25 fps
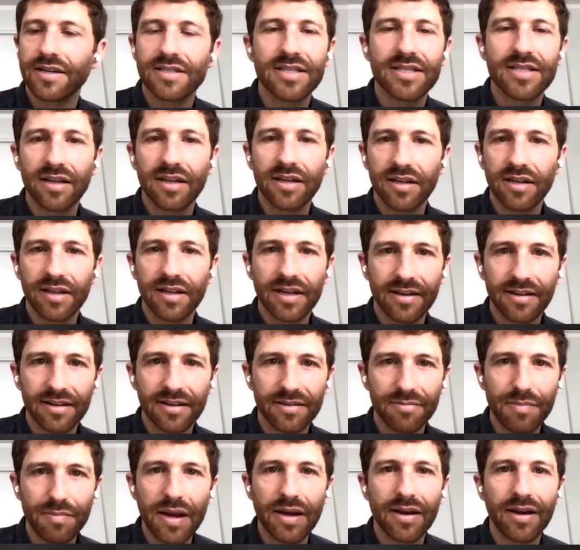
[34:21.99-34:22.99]

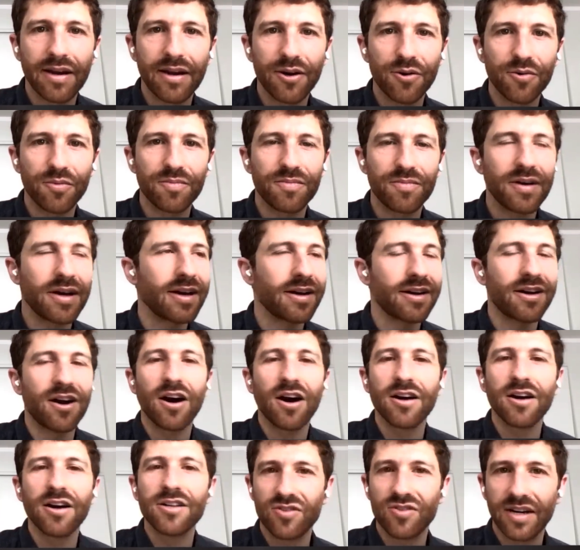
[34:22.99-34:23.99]
signaling, you know, uh,
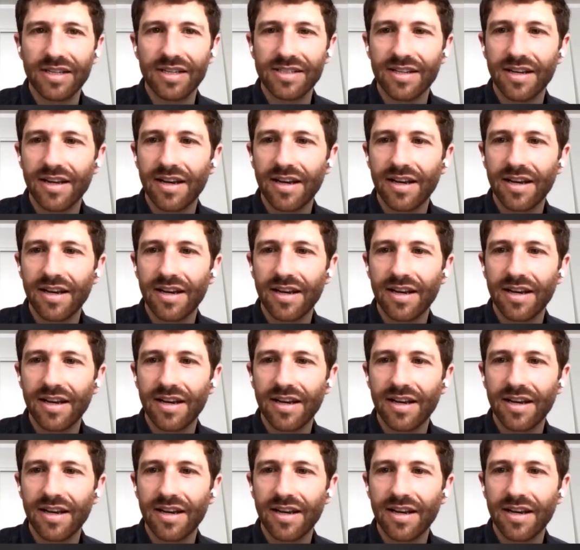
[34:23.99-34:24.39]
construct.